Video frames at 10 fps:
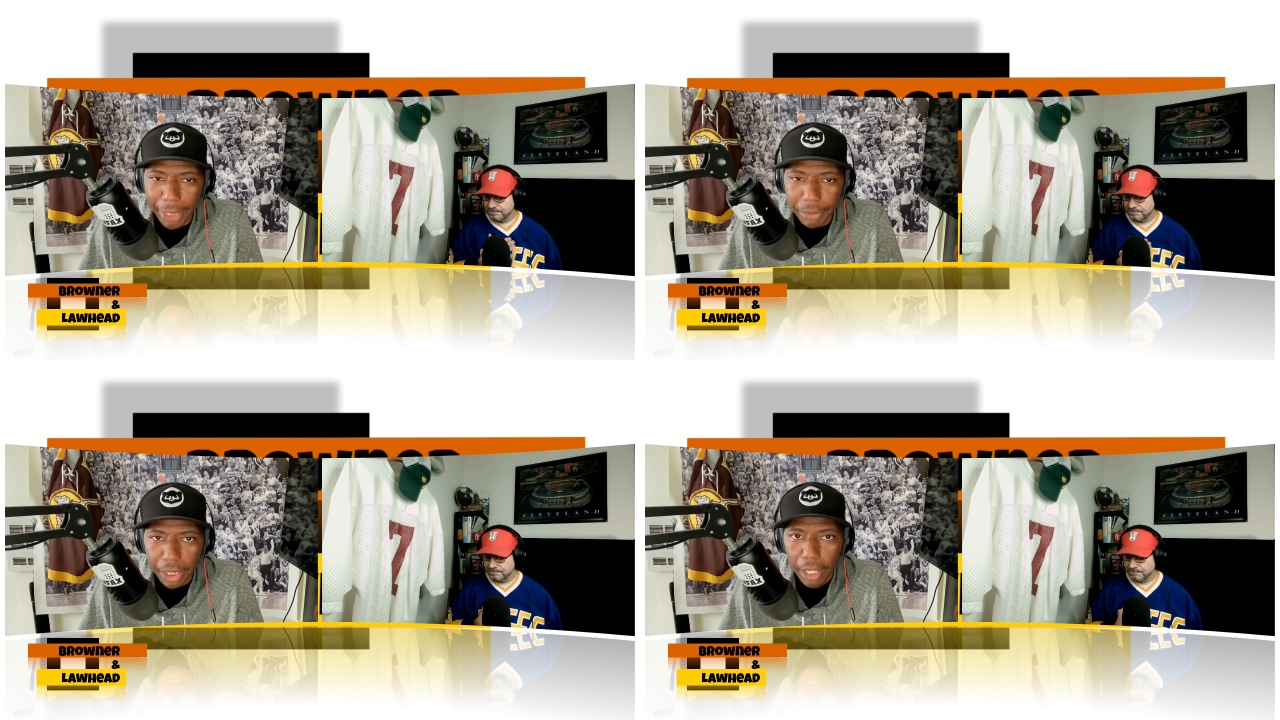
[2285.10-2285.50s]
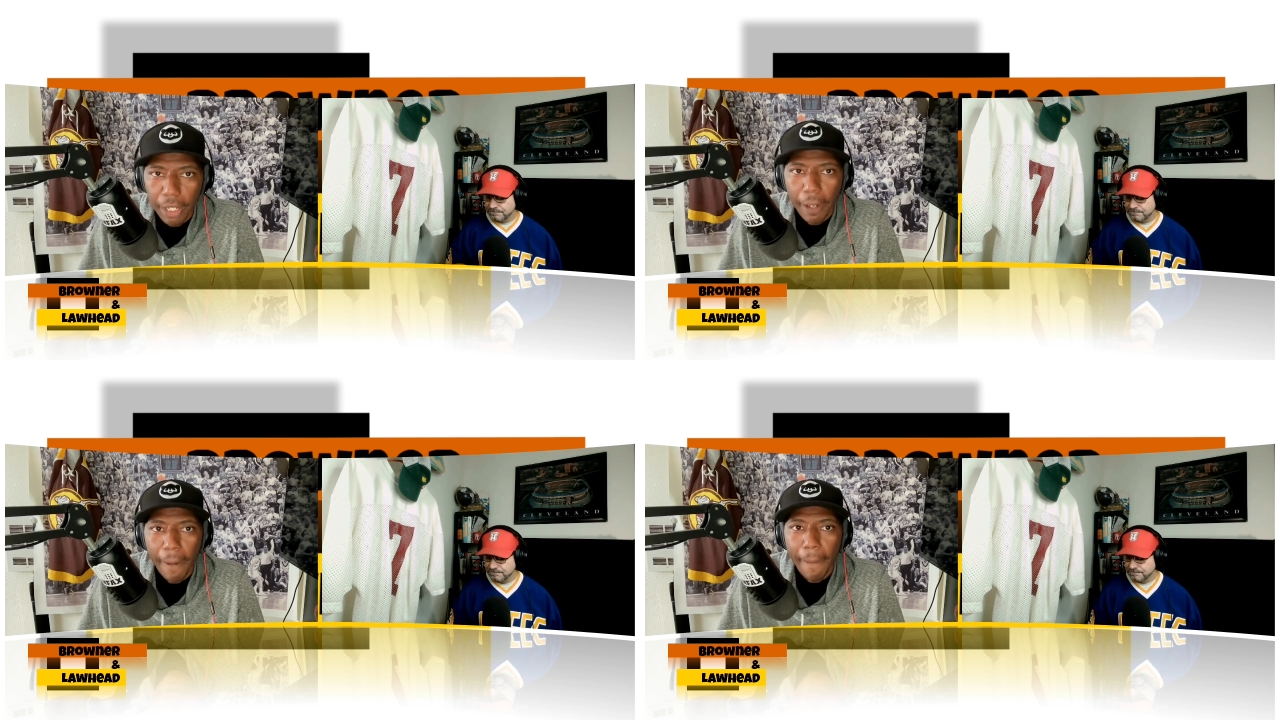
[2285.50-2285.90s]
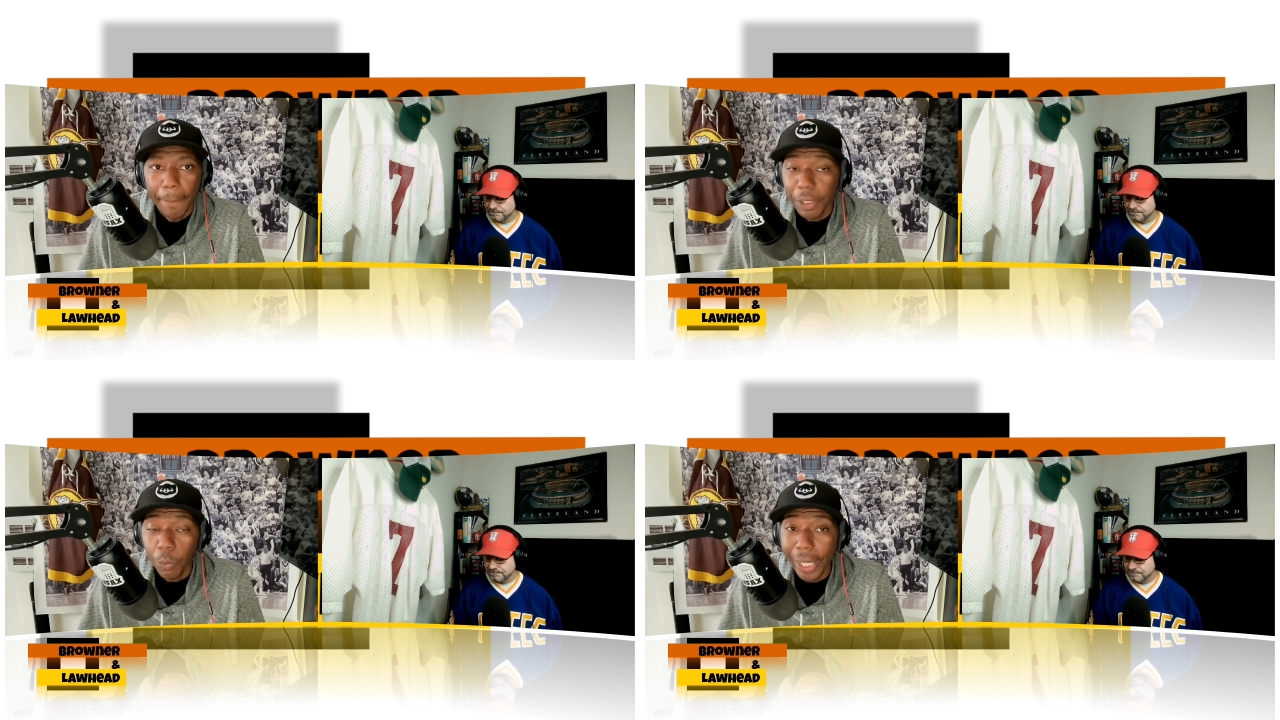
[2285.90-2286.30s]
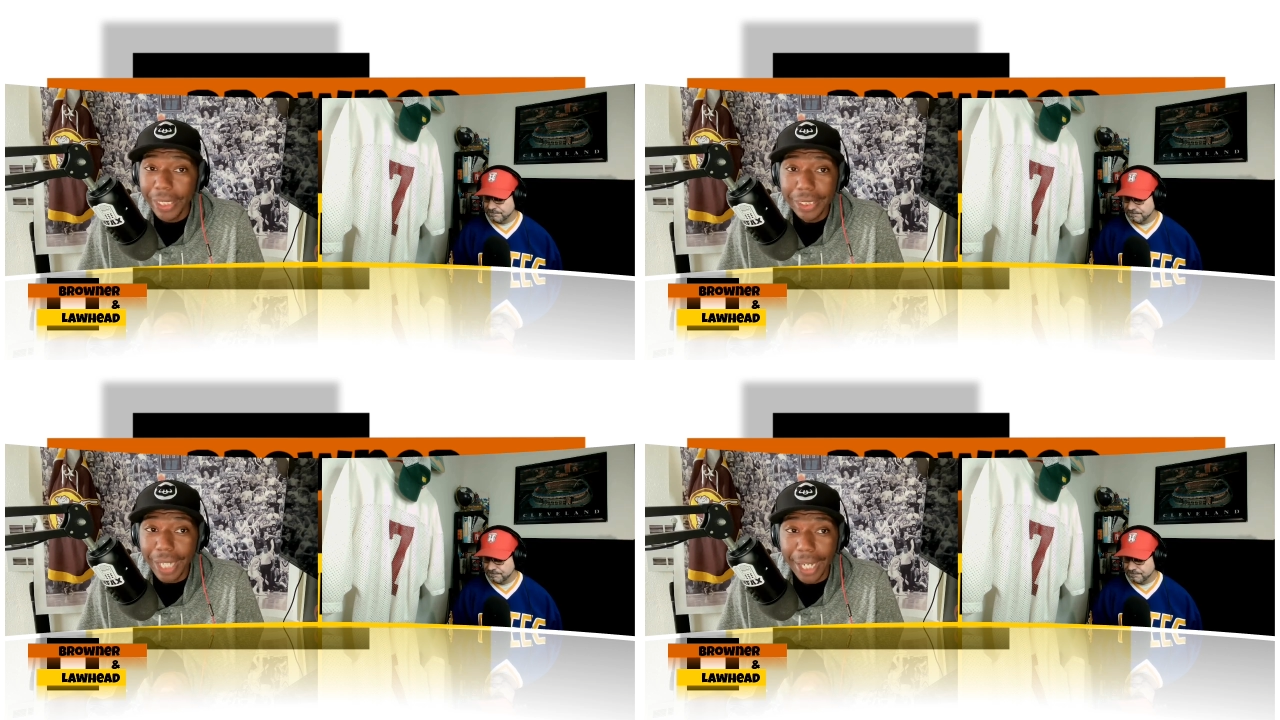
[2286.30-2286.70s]
Speaker 1: games, but the
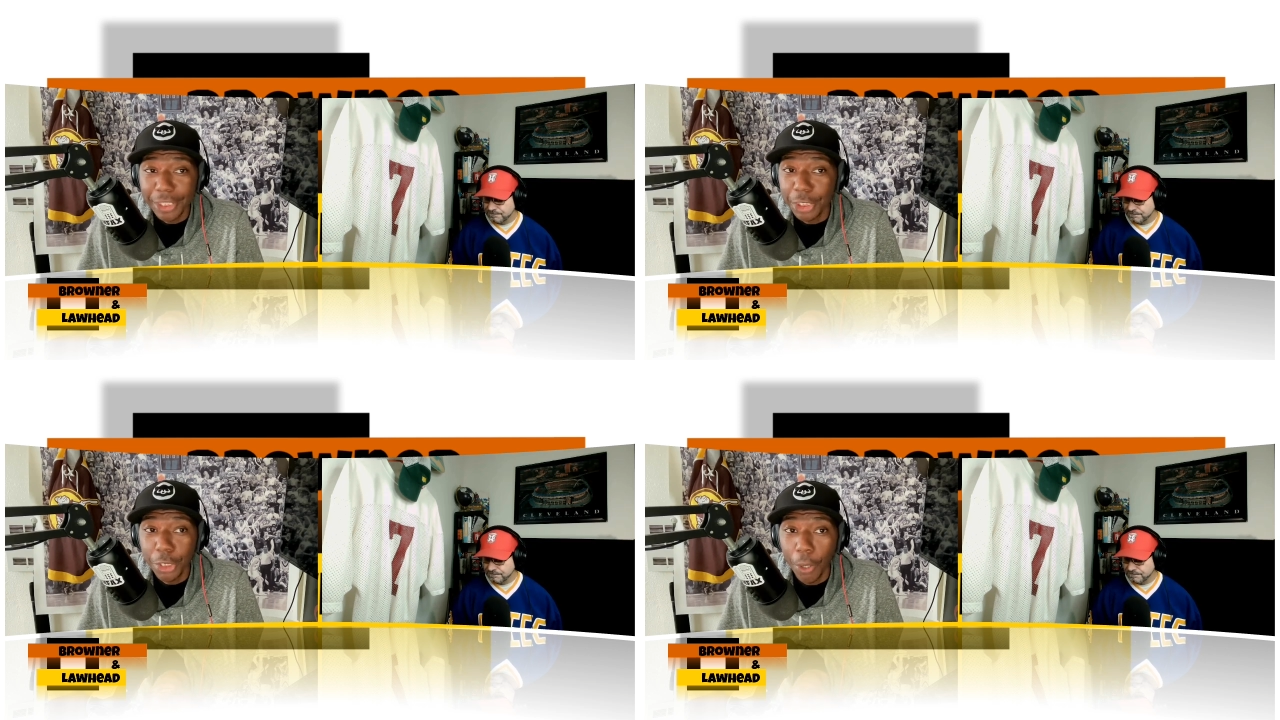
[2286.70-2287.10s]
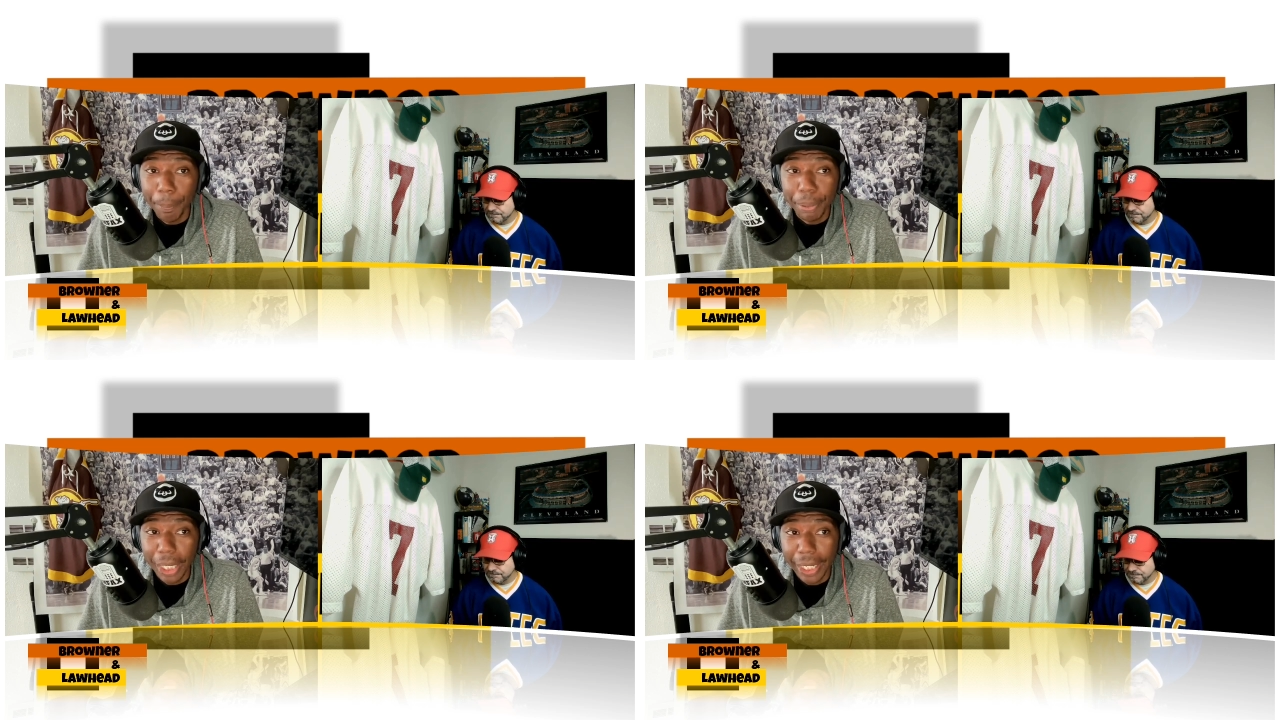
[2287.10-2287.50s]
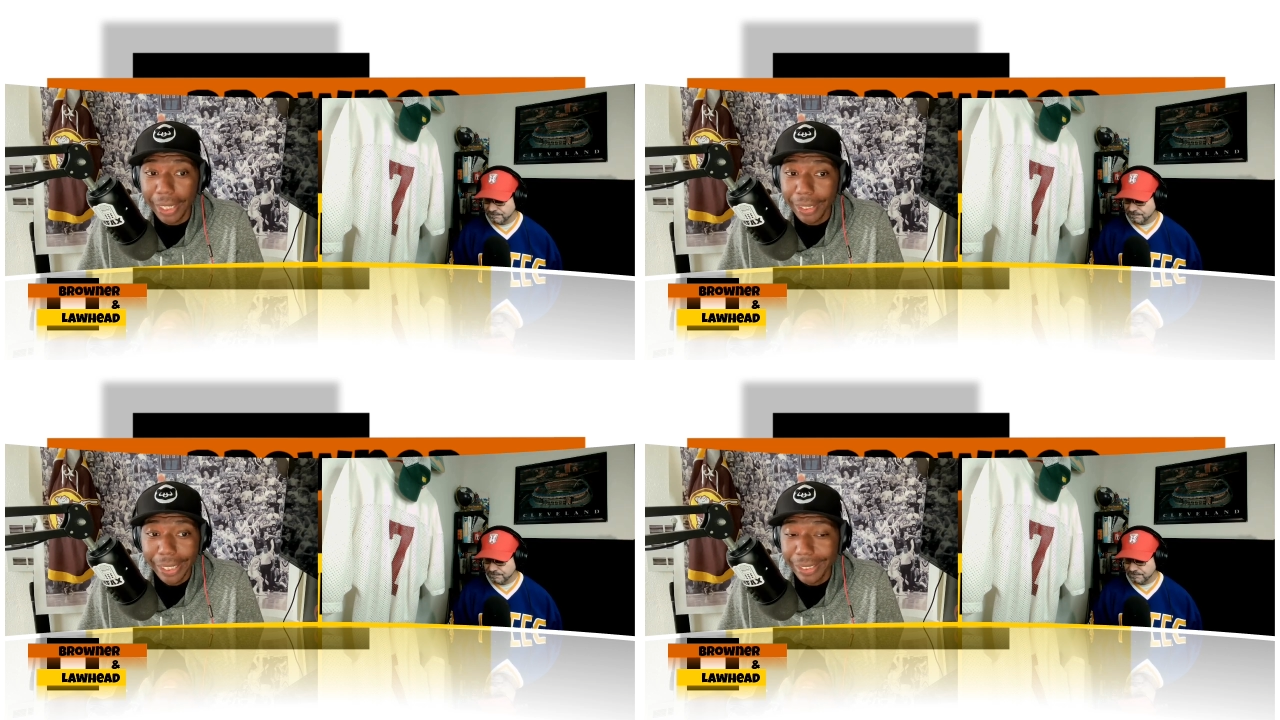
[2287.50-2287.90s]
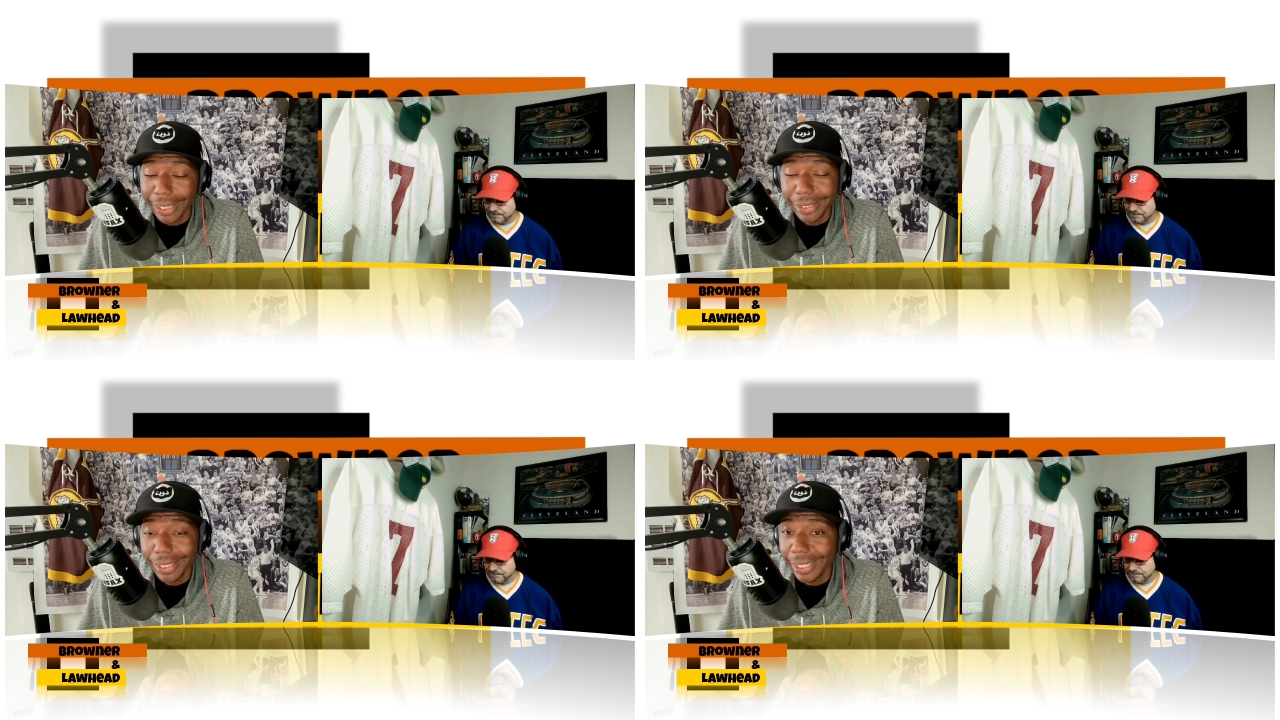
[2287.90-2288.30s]
way these guys just don't play,
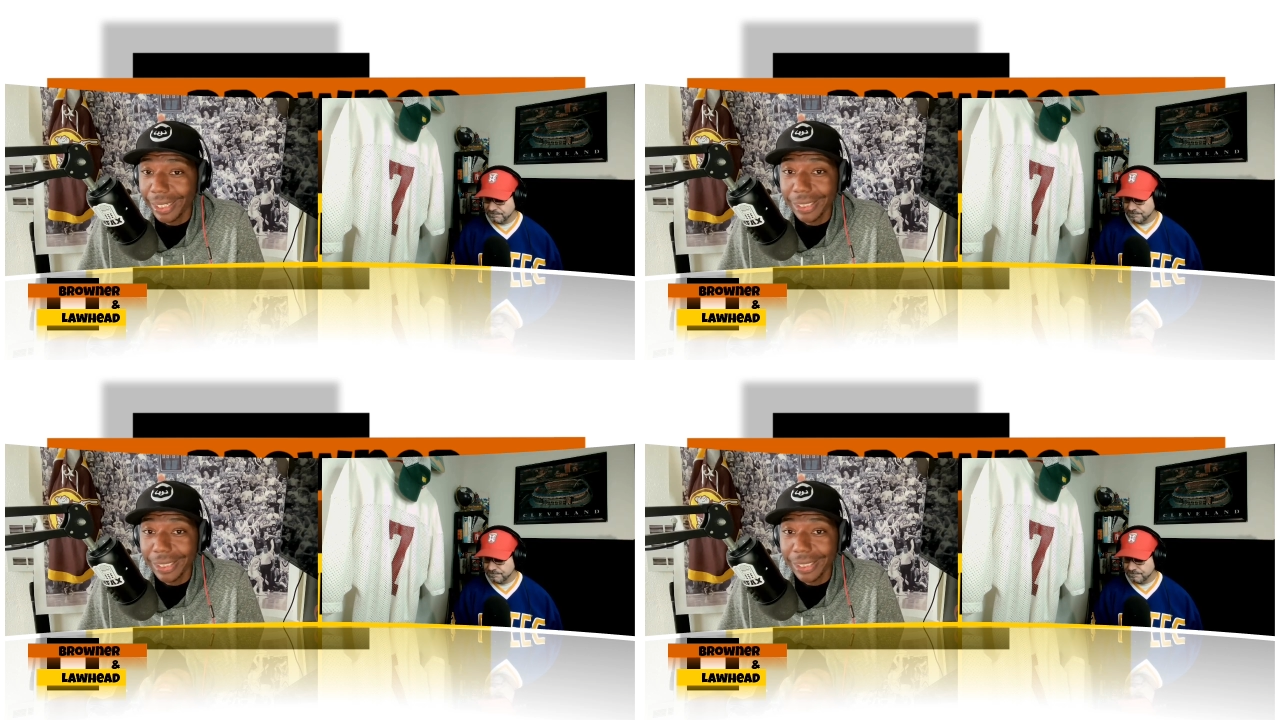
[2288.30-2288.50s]
it, it,